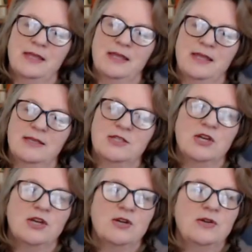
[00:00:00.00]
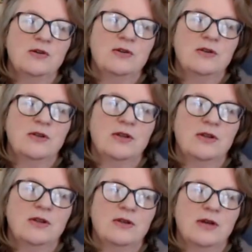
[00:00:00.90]
So
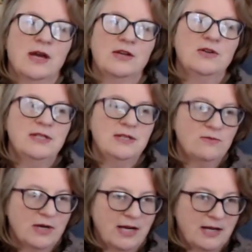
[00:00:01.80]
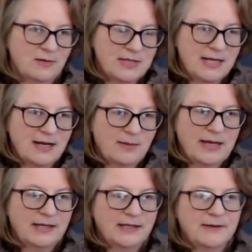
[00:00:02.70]
I knew I didn't want 100%
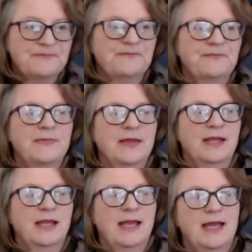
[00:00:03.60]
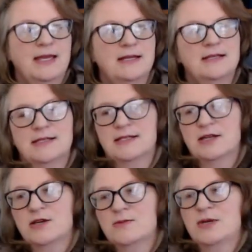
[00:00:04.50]
alpaca, and
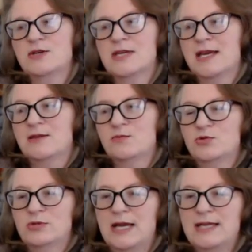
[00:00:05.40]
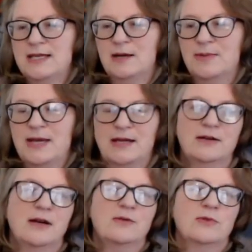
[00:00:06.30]
so because I had the wool and the
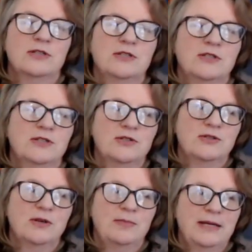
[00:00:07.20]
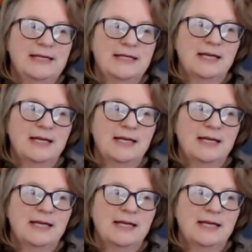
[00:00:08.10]
alpaca, I wanted to do a blend.